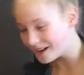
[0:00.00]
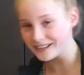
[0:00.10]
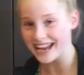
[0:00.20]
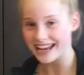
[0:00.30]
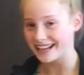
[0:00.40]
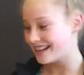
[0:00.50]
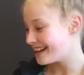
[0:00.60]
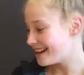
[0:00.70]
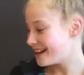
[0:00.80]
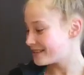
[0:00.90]
Okay,
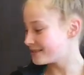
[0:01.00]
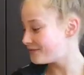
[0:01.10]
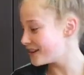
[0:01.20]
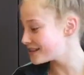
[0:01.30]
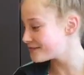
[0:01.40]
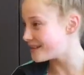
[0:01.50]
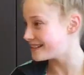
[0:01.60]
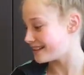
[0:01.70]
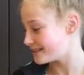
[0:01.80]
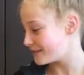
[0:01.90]
so first in my
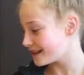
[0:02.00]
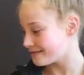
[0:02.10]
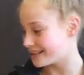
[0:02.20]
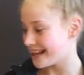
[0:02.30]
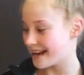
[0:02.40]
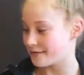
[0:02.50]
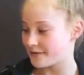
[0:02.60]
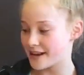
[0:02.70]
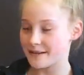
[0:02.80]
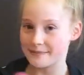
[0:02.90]
dance bag, we have
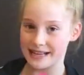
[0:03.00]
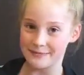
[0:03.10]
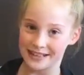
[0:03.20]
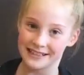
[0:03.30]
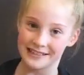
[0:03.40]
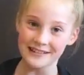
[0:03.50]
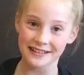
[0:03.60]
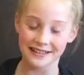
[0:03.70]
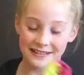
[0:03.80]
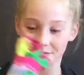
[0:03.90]
Manlier
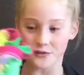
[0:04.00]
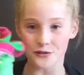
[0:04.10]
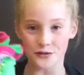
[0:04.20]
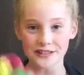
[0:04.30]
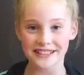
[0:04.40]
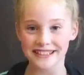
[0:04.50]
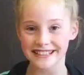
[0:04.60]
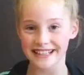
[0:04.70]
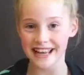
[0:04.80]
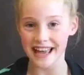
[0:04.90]
socks, of course,
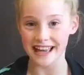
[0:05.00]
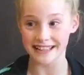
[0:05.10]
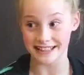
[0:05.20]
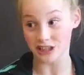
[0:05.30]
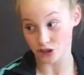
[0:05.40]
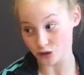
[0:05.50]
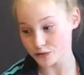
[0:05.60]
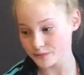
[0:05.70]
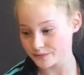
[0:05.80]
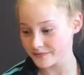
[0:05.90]
essential.